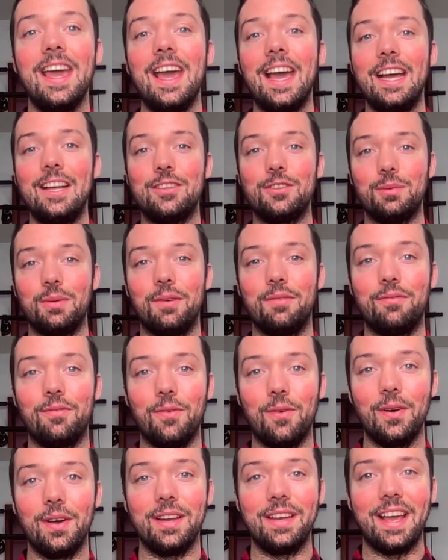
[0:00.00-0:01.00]
and to
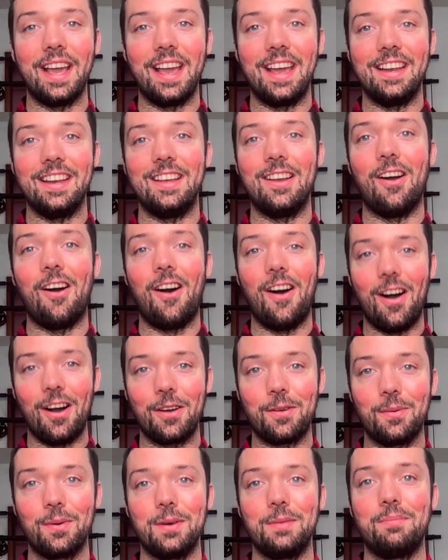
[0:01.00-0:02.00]
avoid any
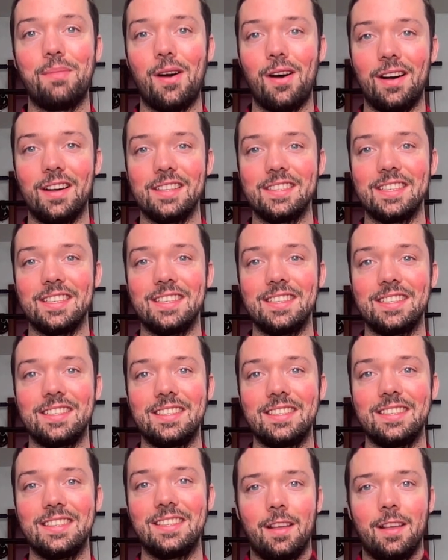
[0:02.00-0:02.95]
awkward pauses.